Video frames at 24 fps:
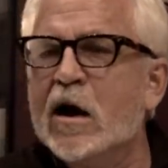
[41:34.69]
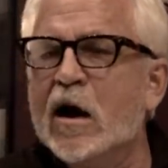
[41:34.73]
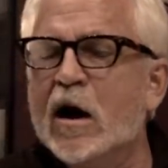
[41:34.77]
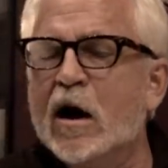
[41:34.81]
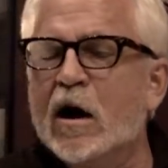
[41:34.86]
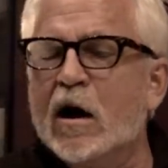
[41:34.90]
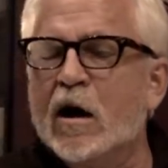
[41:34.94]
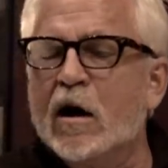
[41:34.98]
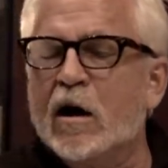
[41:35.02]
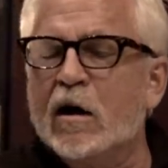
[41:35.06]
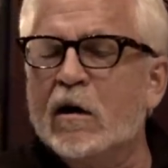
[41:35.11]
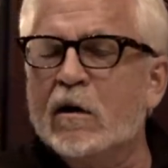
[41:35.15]

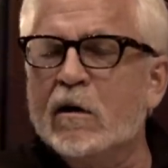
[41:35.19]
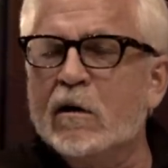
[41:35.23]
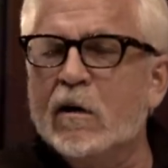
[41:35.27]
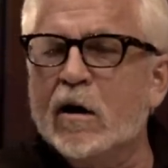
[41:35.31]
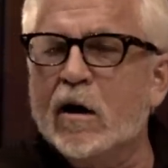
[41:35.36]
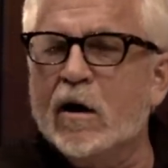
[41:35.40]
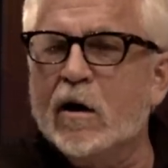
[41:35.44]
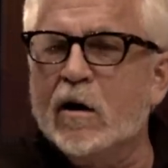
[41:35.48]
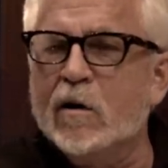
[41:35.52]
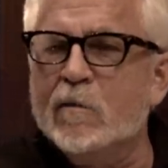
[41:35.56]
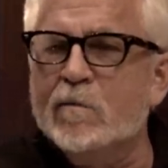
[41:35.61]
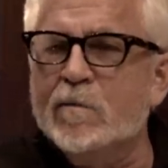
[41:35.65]
Uh,
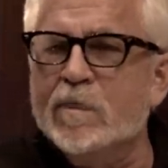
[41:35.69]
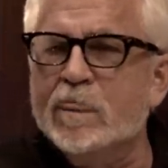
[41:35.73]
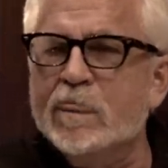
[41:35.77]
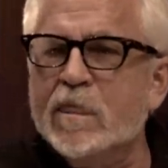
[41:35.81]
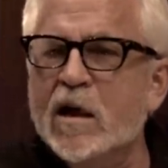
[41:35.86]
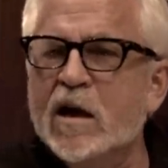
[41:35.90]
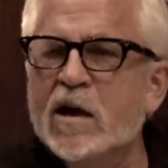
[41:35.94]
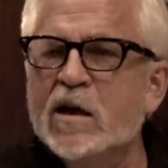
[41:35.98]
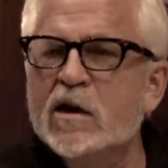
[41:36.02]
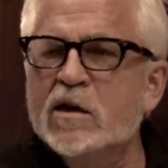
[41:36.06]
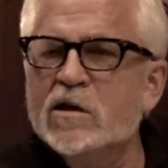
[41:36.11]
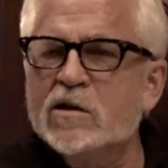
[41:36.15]
um,
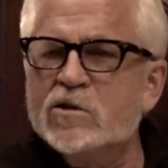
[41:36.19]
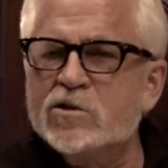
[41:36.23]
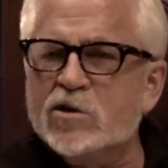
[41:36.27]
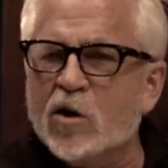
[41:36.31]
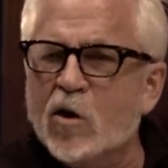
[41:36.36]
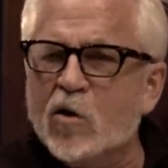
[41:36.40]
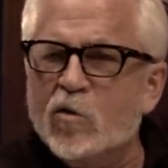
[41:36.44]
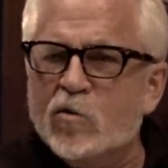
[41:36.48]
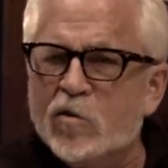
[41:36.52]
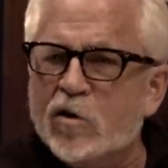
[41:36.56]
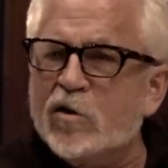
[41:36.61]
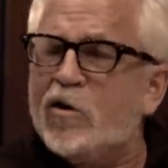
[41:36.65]

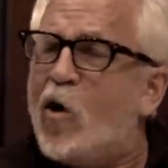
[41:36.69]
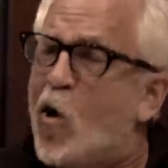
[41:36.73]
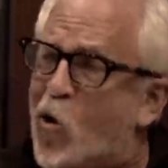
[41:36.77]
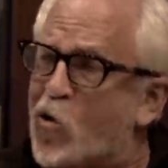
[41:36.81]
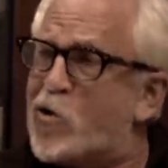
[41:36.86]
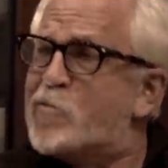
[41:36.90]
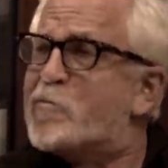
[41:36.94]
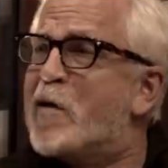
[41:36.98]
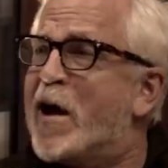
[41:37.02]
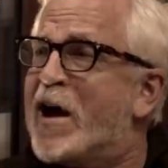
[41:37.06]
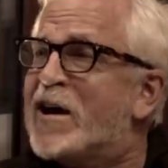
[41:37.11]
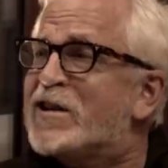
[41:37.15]
so
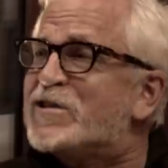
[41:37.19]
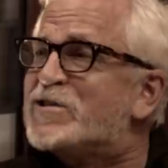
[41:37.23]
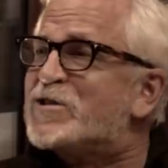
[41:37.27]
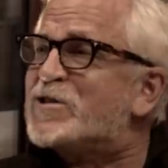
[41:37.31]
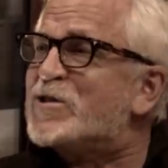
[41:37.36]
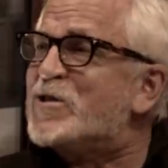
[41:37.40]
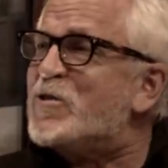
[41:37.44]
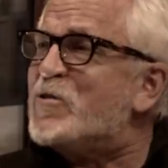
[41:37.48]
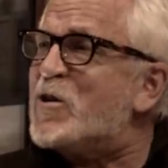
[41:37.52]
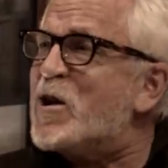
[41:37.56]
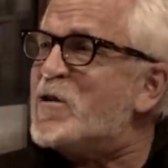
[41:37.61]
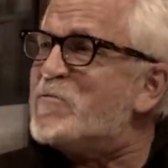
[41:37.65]
horn bands,
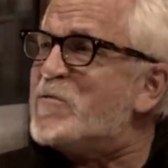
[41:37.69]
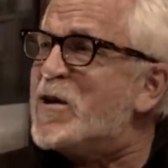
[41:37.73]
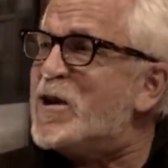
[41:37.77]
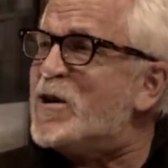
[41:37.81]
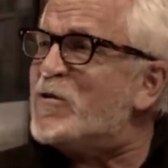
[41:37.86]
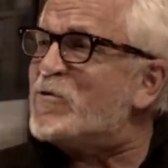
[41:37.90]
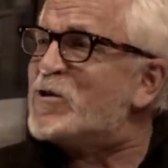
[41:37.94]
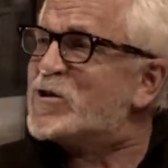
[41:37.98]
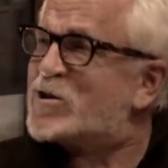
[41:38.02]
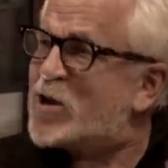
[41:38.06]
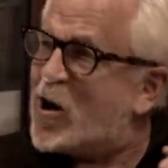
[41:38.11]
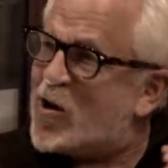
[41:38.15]
you know what I mean?
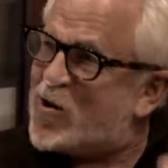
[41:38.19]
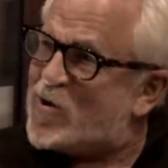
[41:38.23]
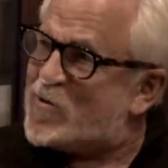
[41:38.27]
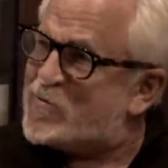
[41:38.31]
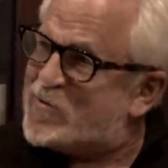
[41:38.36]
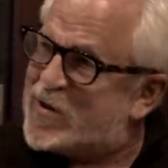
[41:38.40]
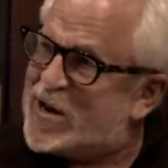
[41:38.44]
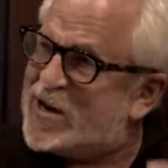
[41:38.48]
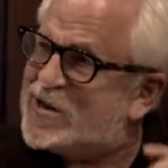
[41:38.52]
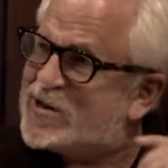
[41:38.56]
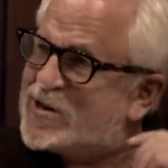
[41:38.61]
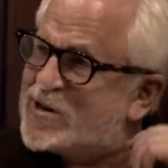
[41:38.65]
It was
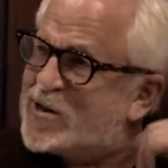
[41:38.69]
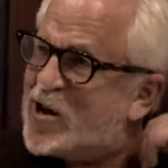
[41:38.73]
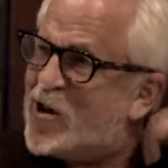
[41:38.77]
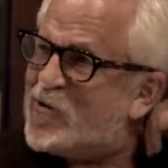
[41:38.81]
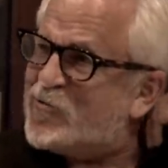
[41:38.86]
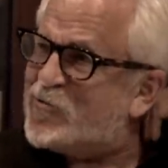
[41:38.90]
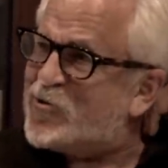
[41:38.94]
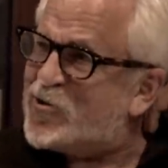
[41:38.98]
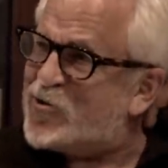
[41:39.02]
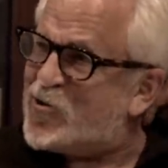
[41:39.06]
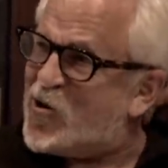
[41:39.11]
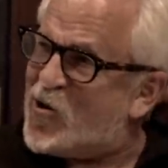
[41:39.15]
R&B
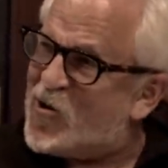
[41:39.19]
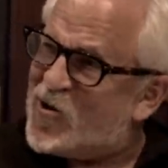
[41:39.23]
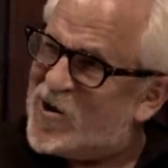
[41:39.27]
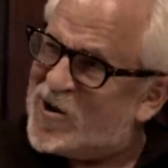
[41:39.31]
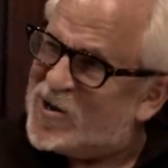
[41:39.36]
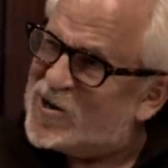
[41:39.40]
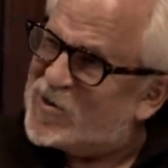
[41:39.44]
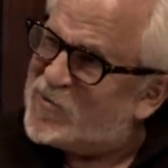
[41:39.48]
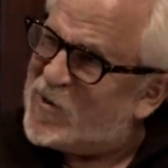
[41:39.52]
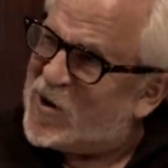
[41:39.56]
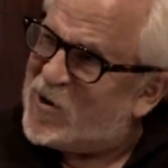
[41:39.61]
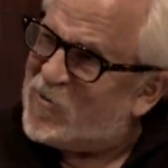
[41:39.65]
stuff with
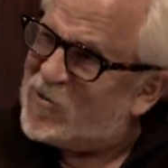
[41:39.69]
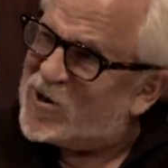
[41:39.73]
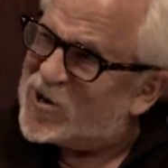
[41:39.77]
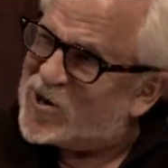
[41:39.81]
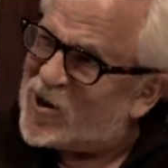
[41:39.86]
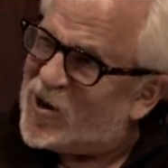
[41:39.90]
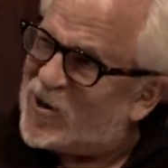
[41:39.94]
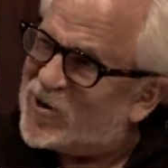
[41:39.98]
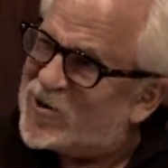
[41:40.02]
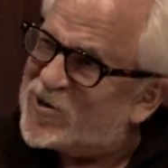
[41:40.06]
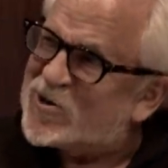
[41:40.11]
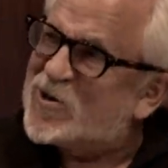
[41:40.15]
horns, but it was
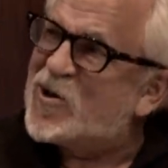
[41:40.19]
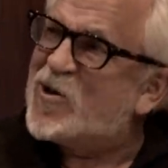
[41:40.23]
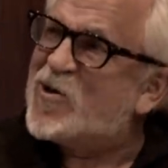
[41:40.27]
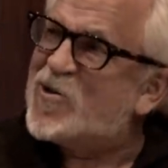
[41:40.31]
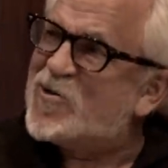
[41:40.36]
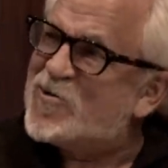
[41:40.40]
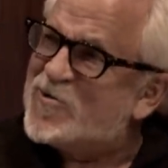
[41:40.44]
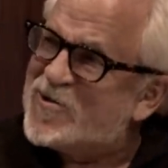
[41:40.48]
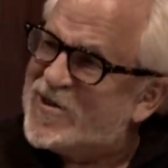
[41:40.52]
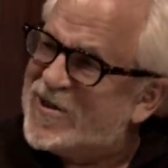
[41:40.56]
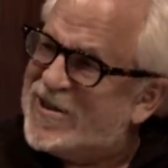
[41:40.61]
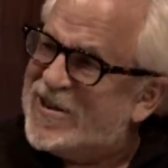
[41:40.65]

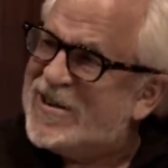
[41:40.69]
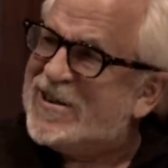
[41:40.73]
also